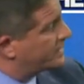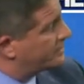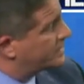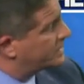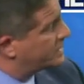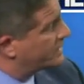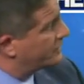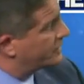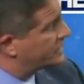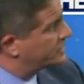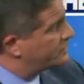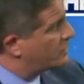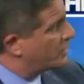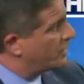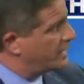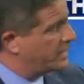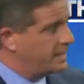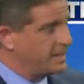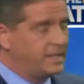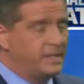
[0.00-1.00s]
up until this
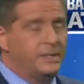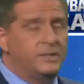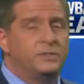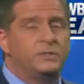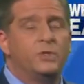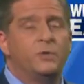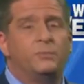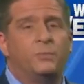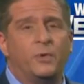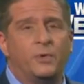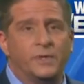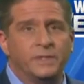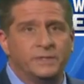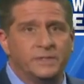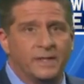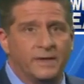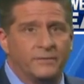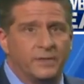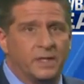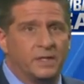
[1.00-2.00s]
point
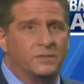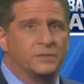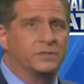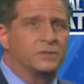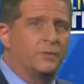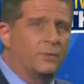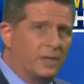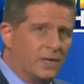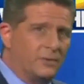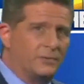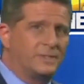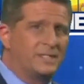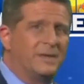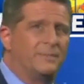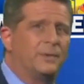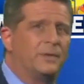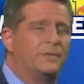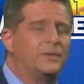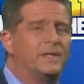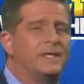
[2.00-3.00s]
2.7 inches. So, we don't
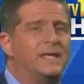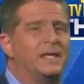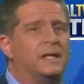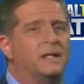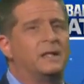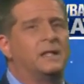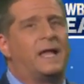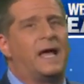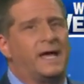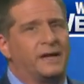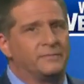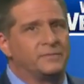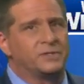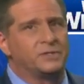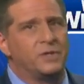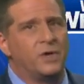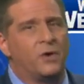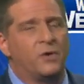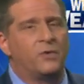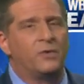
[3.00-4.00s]
typically get a lot of
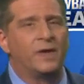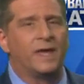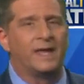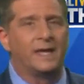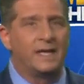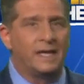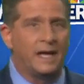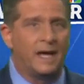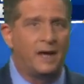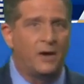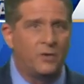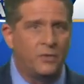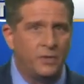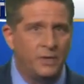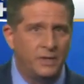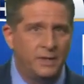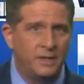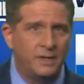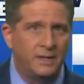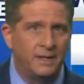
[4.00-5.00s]
snow anyhow
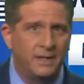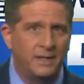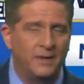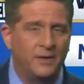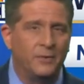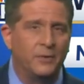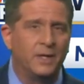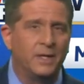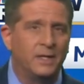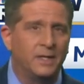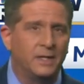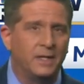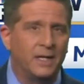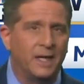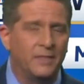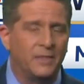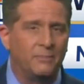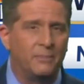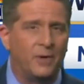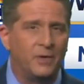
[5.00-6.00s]
here in
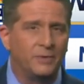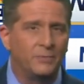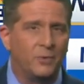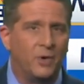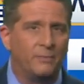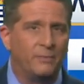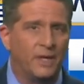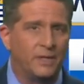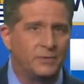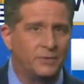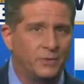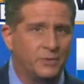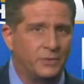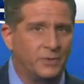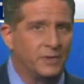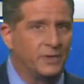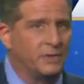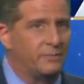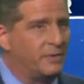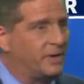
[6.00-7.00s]
uh, the Baltimore metro
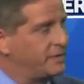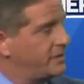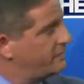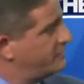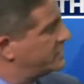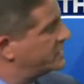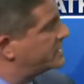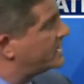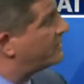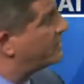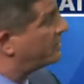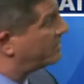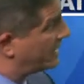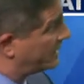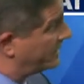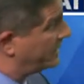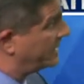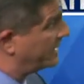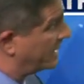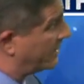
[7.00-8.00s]
during the month of December,
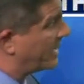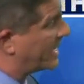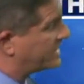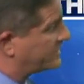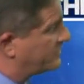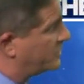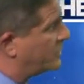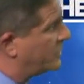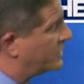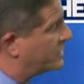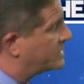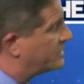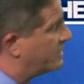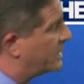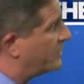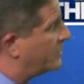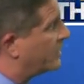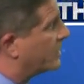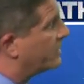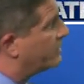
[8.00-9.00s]
but the last few years have
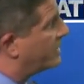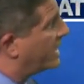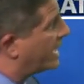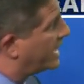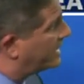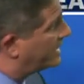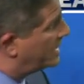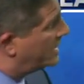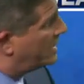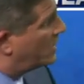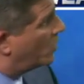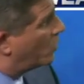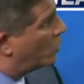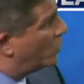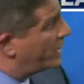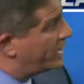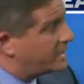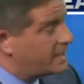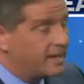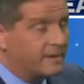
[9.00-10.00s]
been really bad.
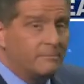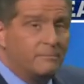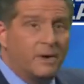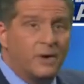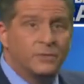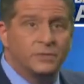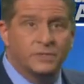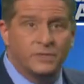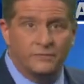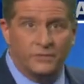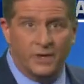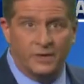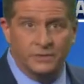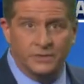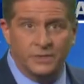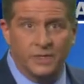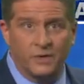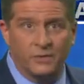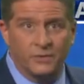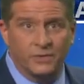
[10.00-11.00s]
We get most of our
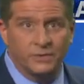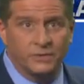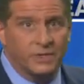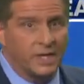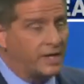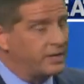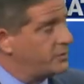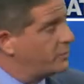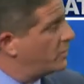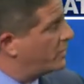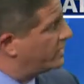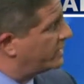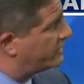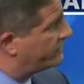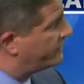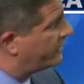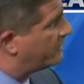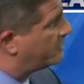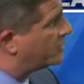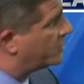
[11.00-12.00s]
snow in January
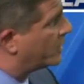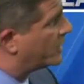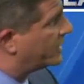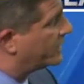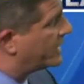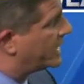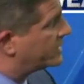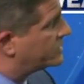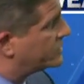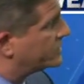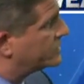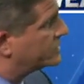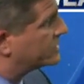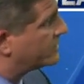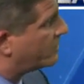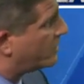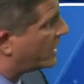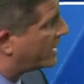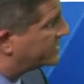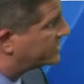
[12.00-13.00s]
and February. That shouldn't
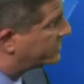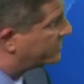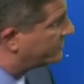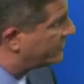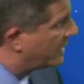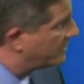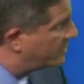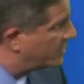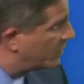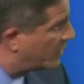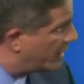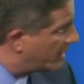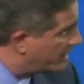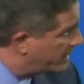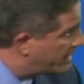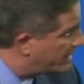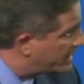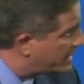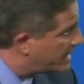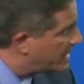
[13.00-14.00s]
surprise you.
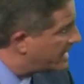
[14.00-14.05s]
February,